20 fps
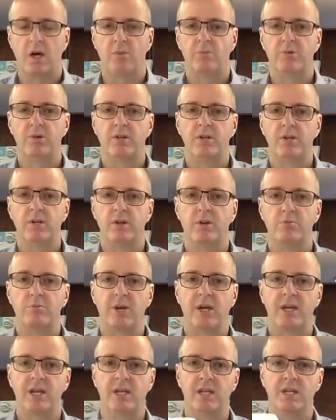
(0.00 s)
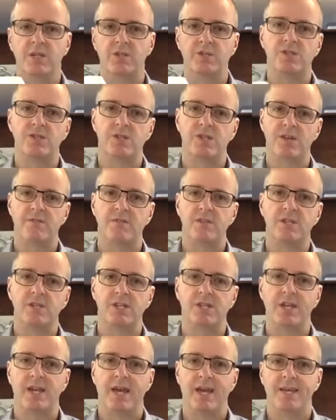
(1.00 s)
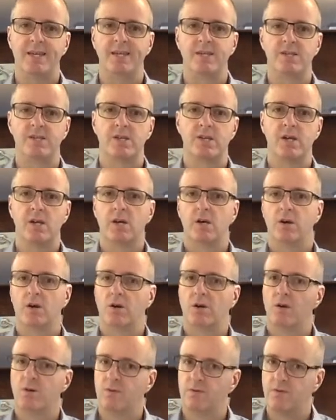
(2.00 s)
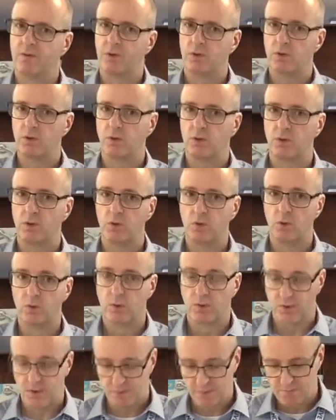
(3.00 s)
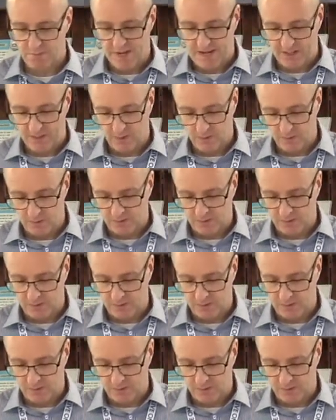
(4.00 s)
printed on page 78 of your course manual.